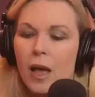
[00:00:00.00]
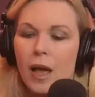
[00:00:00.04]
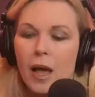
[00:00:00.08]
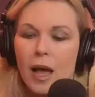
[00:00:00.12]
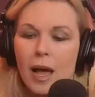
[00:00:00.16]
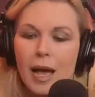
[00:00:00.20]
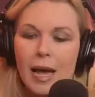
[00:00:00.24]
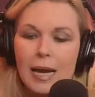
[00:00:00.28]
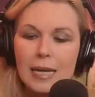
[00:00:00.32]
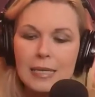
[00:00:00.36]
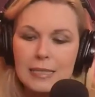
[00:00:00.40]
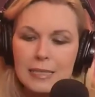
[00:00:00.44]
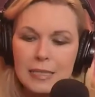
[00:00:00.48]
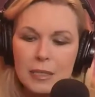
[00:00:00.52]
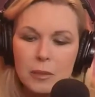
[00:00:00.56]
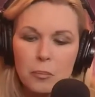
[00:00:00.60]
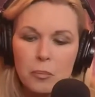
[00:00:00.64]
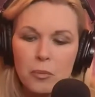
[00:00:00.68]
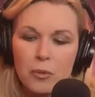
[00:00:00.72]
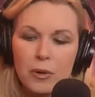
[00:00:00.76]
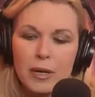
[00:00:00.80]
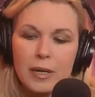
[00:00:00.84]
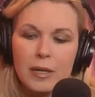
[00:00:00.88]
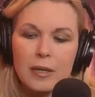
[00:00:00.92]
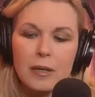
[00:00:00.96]
I did
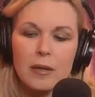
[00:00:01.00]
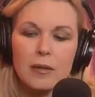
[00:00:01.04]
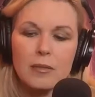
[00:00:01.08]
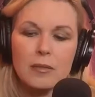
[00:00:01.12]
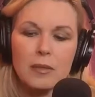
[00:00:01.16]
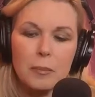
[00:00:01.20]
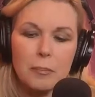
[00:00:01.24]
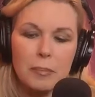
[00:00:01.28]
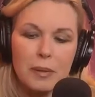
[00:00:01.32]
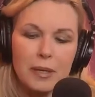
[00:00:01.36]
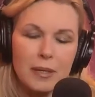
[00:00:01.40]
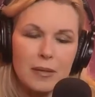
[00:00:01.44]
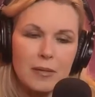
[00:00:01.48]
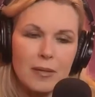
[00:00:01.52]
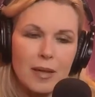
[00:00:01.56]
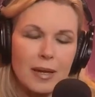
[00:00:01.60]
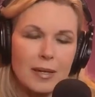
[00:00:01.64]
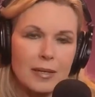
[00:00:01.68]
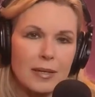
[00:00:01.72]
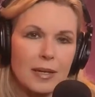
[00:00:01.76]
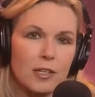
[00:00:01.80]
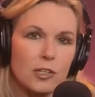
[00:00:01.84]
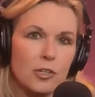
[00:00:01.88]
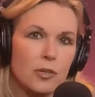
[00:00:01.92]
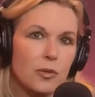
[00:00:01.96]
bring
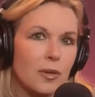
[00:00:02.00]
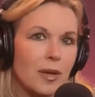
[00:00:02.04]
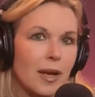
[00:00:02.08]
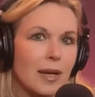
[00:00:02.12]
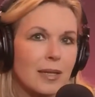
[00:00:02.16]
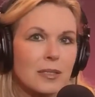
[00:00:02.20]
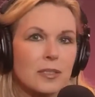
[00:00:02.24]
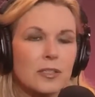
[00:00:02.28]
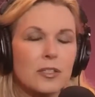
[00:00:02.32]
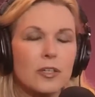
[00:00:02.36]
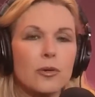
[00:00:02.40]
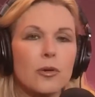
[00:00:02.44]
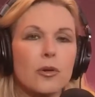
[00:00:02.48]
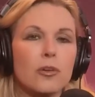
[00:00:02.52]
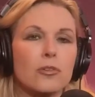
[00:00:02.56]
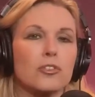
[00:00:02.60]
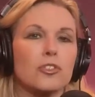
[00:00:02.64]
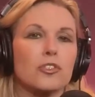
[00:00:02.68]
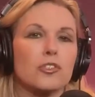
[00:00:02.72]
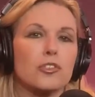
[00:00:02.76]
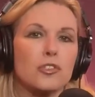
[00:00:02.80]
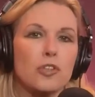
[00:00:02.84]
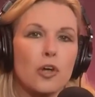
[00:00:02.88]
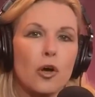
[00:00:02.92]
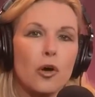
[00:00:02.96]
lepidolite. Now, you guys, there are
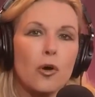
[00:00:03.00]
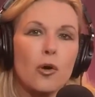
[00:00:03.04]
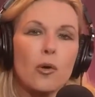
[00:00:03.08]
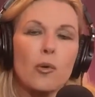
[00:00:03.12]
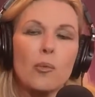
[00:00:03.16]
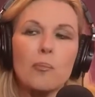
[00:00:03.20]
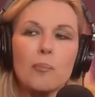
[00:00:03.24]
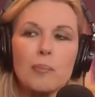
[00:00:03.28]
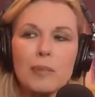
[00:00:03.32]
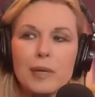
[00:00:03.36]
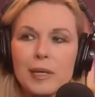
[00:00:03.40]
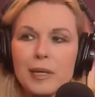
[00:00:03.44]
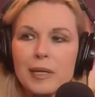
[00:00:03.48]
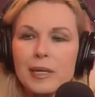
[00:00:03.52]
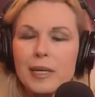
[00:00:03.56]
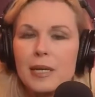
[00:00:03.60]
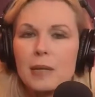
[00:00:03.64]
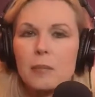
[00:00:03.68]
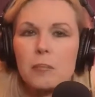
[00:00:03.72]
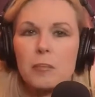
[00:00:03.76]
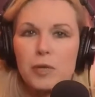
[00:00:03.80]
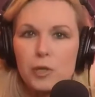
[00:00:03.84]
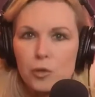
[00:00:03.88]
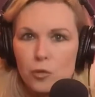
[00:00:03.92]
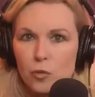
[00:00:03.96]
so many
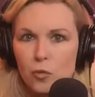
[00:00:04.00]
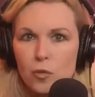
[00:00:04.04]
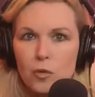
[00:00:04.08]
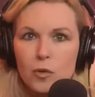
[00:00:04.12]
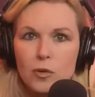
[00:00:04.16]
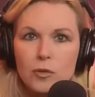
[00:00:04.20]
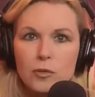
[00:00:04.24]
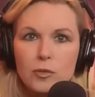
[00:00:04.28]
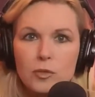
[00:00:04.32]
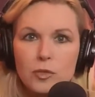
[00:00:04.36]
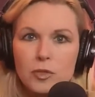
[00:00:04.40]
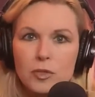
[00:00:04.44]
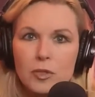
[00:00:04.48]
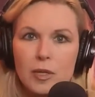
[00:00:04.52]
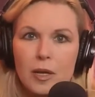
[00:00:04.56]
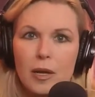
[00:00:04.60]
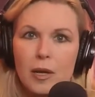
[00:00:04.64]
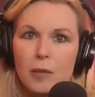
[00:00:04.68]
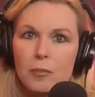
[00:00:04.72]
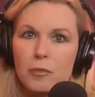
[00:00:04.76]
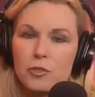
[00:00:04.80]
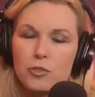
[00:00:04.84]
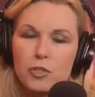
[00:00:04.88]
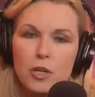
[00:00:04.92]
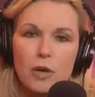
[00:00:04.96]
minerals.
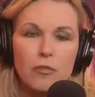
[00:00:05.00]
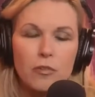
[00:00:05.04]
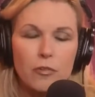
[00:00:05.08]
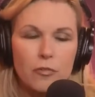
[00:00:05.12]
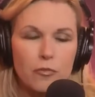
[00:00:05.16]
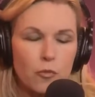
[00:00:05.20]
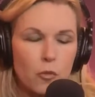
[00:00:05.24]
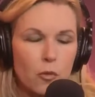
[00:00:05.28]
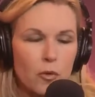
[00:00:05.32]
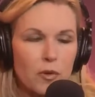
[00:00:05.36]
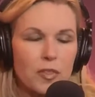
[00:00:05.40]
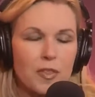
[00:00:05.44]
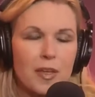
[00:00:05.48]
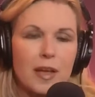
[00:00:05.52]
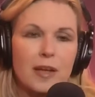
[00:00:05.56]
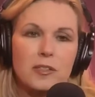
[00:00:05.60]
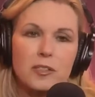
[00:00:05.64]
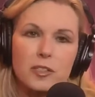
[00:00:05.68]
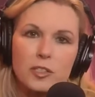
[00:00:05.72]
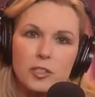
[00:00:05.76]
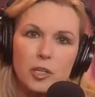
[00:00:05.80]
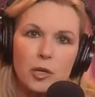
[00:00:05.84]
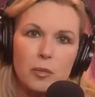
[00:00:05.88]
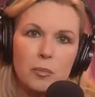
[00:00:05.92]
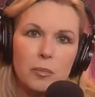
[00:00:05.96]
There's over
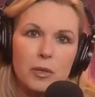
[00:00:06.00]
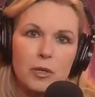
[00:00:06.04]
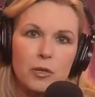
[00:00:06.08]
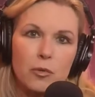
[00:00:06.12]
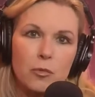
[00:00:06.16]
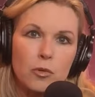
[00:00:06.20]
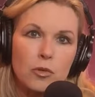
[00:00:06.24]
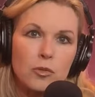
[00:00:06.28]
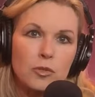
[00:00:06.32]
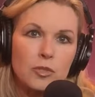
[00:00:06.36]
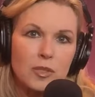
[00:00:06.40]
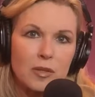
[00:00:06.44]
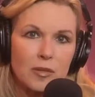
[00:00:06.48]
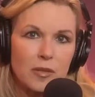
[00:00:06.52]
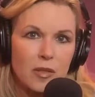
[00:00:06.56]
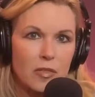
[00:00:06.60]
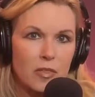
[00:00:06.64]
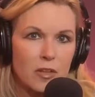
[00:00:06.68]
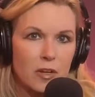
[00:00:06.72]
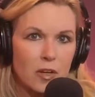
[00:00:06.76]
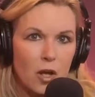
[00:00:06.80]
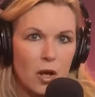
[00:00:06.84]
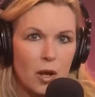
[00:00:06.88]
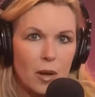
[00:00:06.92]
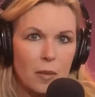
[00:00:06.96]
4,000 known minerals and then
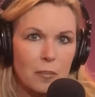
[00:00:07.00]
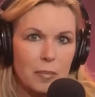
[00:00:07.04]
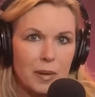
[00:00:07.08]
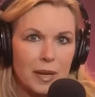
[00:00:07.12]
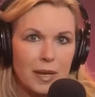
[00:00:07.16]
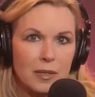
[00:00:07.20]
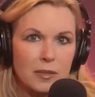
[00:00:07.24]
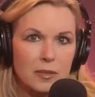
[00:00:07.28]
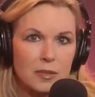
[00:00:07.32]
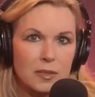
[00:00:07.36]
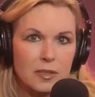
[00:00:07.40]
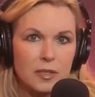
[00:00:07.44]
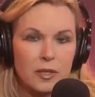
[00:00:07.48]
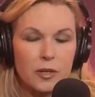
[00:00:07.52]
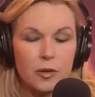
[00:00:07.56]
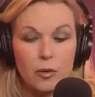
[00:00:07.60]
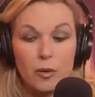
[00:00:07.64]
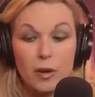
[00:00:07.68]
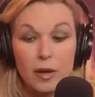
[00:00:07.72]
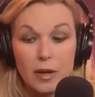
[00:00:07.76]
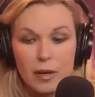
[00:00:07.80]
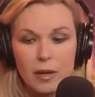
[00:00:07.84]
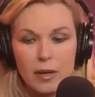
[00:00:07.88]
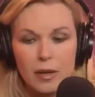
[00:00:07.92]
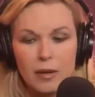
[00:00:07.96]
the compounds
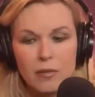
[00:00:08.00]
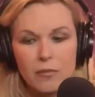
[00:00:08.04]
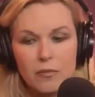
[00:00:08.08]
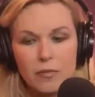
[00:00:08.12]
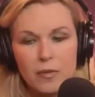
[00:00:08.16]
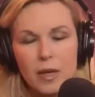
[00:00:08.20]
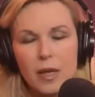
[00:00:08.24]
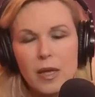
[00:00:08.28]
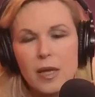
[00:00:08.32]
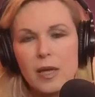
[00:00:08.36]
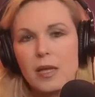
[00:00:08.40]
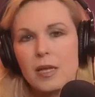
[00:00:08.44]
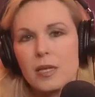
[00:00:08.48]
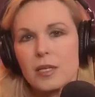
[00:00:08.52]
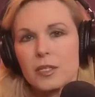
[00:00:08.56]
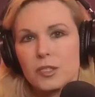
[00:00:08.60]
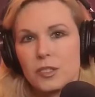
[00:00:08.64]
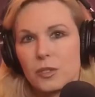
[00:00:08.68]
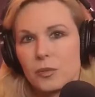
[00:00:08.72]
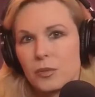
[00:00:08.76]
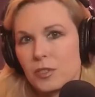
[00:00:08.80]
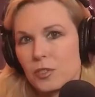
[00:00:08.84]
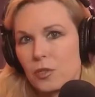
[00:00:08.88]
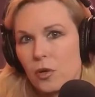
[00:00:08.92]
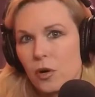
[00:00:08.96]
thereof.
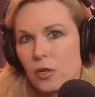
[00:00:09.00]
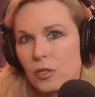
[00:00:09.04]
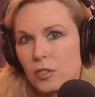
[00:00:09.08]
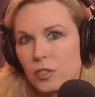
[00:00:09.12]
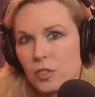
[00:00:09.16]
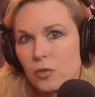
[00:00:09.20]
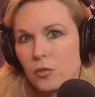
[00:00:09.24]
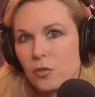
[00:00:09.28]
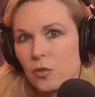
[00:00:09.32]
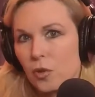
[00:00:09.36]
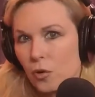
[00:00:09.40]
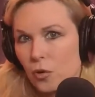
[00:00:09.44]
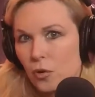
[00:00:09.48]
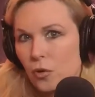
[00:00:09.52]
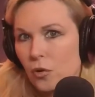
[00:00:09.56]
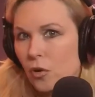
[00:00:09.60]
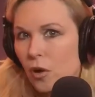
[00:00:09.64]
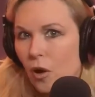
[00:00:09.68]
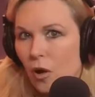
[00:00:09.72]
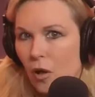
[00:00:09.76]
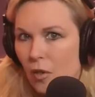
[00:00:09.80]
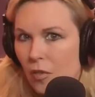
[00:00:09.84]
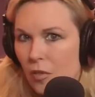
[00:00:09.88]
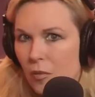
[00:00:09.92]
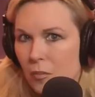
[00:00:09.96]
So it's hard to learn
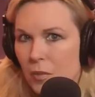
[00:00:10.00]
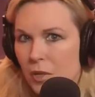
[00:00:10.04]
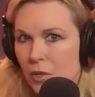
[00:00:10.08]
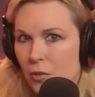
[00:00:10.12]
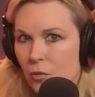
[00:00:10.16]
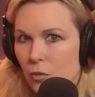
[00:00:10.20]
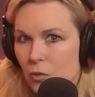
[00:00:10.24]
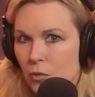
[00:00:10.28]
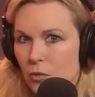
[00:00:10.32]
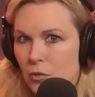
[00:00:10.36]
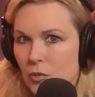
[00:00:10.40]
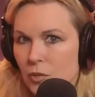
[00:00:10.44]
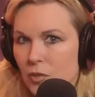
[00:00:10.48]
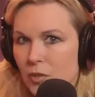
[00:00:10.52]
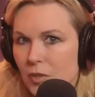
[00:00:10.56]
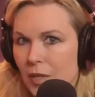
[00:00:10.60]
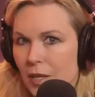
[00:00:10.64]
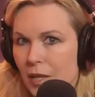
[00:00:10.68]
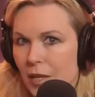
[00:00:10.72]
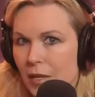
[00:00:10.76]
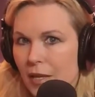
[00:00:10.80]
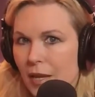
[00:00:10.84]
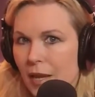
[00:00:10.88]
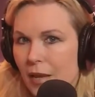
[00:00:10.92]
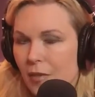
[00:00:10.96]
all the minerals
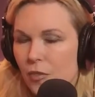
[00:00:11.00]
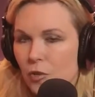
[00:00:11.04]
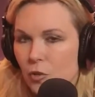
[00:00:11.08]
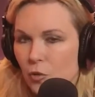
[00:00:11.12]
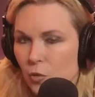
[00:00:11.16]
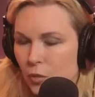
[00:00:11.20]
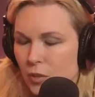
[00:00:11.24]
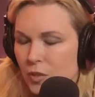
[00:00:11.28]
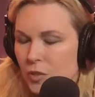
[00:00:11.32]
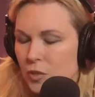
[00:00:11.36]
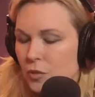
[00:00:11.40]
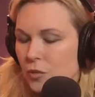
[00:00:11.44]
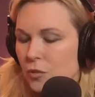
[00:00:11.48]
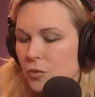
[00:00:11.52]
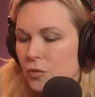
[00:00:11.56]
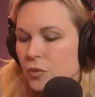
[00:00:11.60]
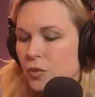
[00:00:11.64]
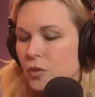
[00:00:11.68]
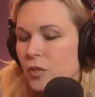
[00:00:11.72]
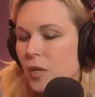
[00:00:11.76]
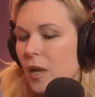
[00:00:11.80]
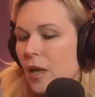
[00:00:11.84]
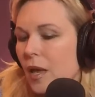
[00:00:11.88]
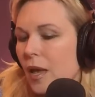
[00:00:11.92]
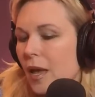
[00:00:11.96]
and the
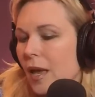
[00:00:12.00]
crystals.